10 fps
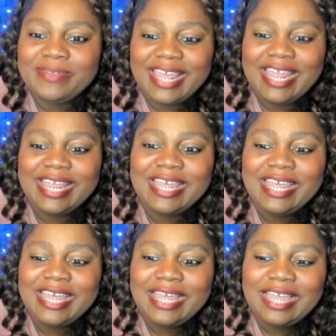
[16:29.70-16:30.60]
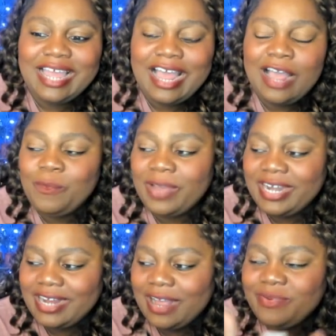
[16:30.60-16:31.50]
like I
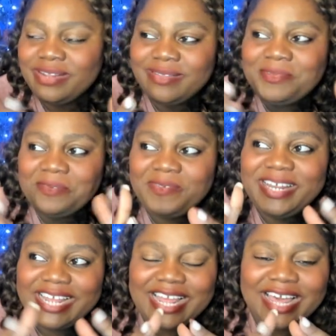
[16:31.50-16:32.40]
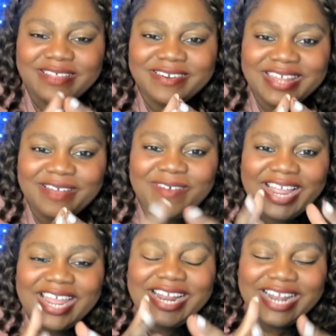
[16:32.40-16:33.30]
want them to be together, like
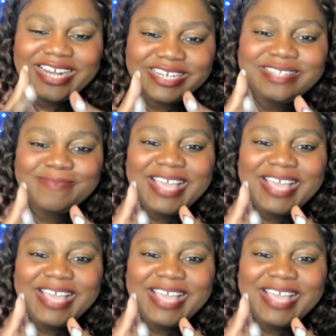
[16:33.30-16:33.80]
why can't they just be